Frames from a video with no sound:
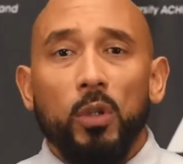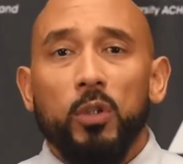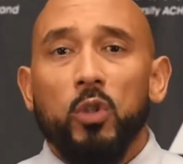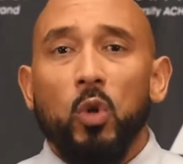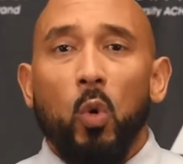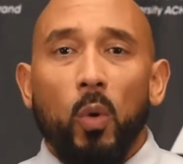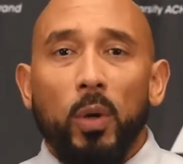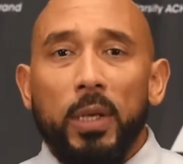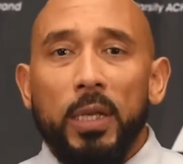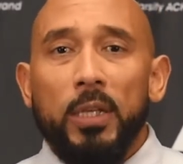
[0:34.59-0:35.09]

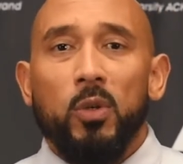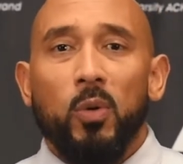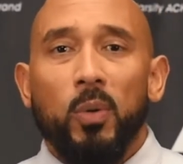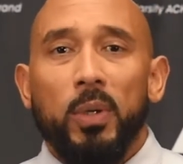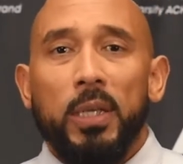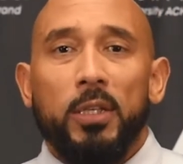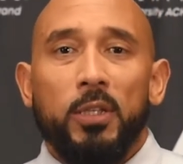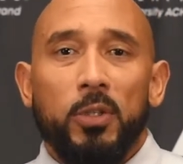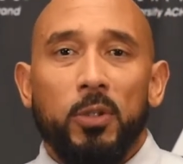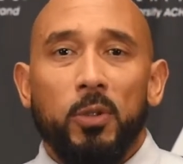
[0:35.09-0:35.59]

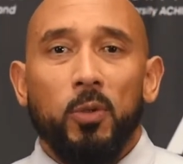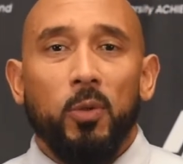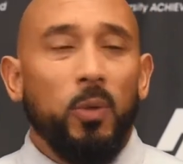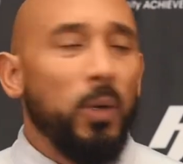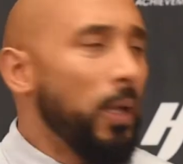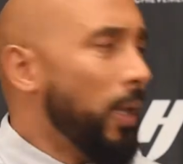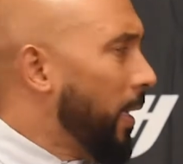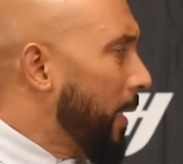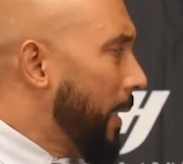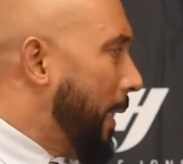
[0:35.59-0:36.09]
2022
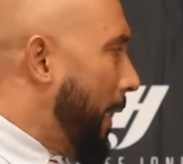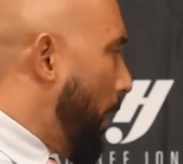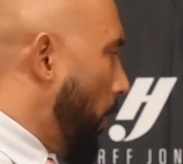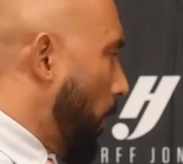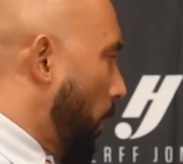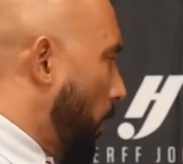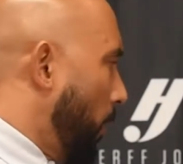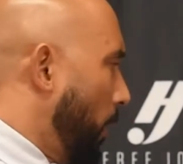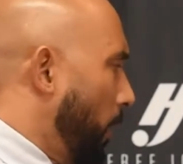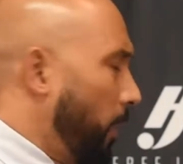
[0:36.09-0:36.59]

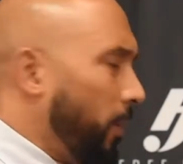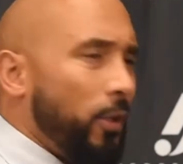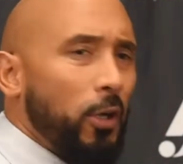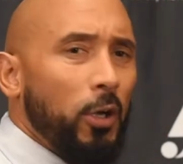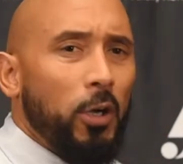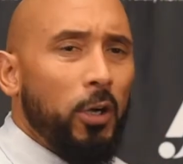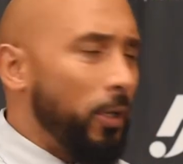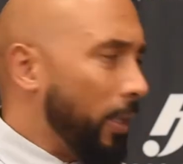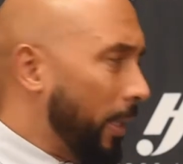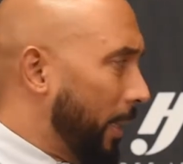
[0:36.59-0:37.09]
gear the
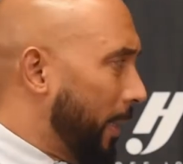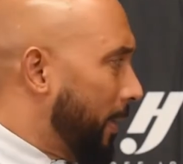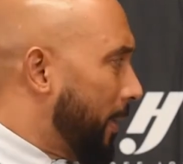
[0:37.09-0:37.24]
hoodie,